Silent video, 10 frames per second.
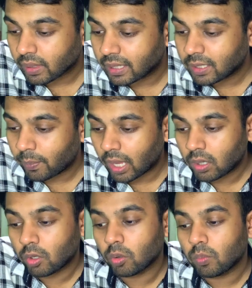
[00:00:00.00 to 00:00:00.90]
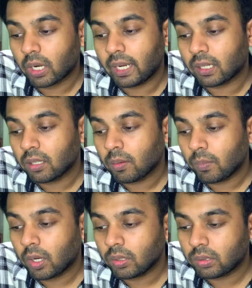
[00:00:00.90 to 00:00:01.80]
is a palindrome, right?
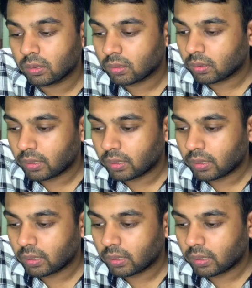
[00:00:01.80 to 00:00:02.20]
Because